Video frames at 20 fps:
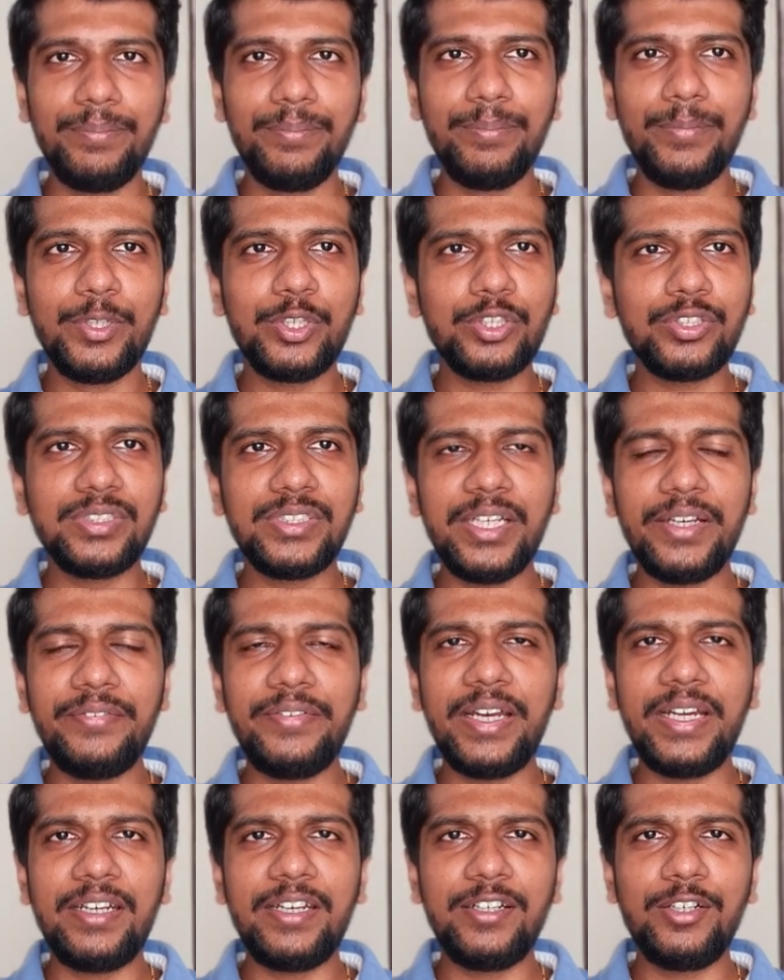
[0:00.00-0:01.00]
Because they have
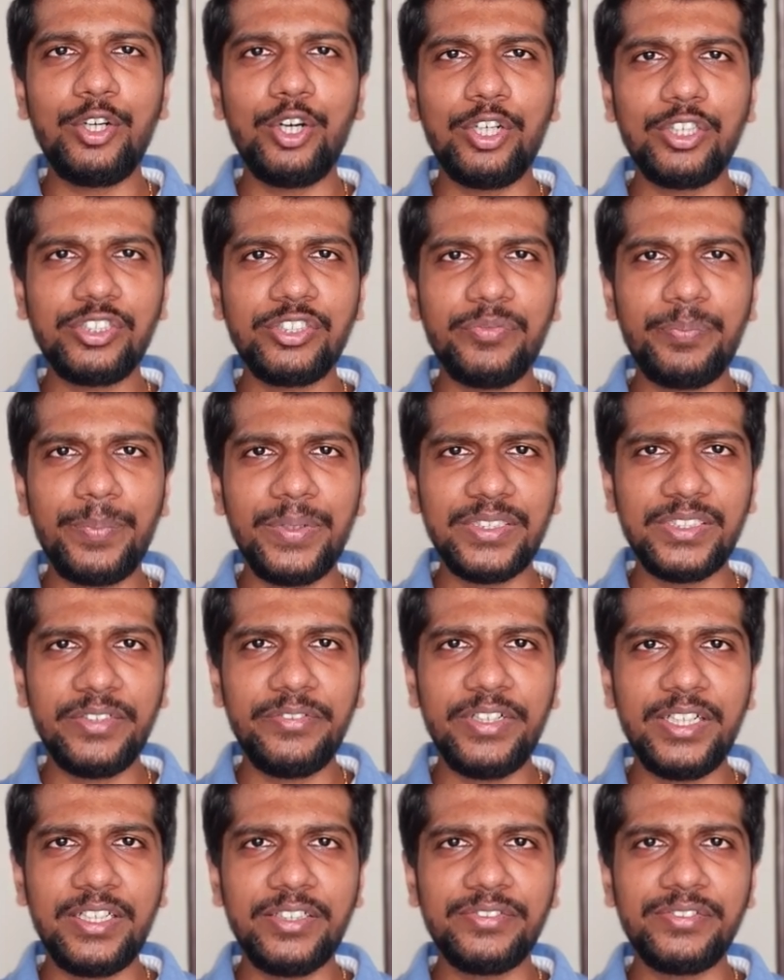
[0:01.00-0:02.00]
added lots of
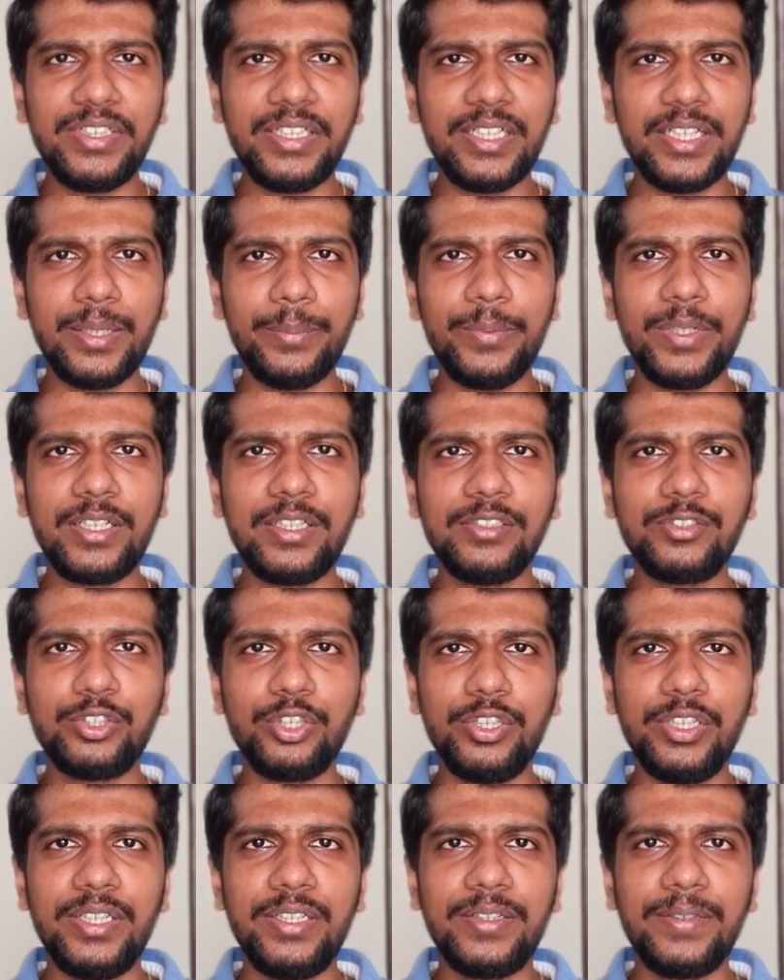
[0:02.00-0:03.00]
preservatives and chemicals
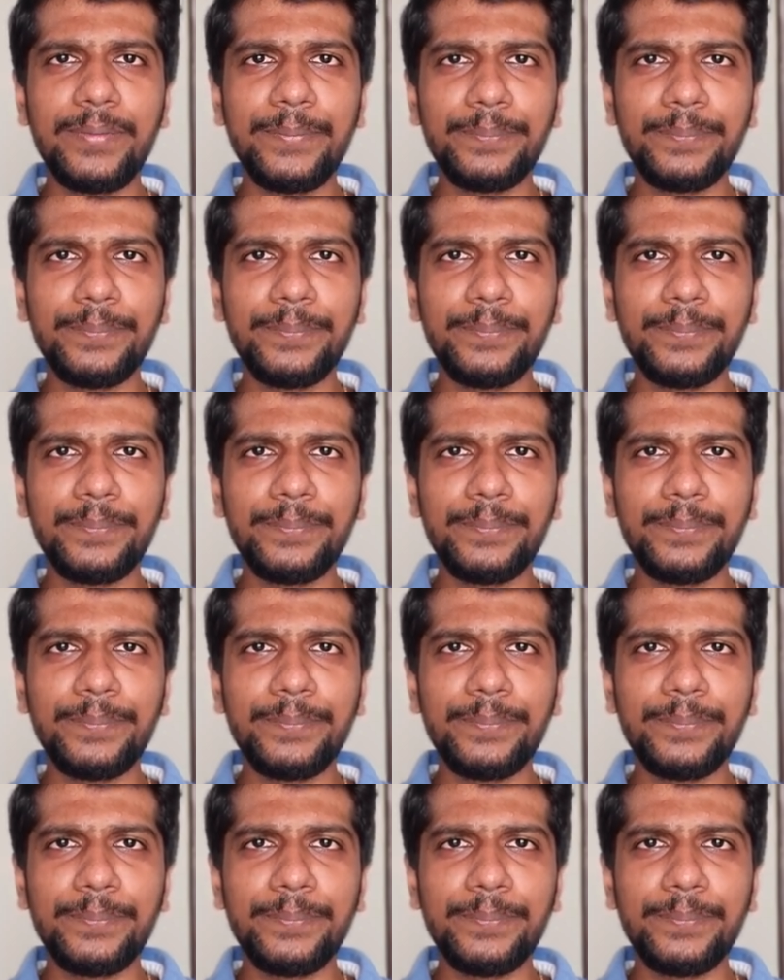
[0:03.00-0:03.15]
on it.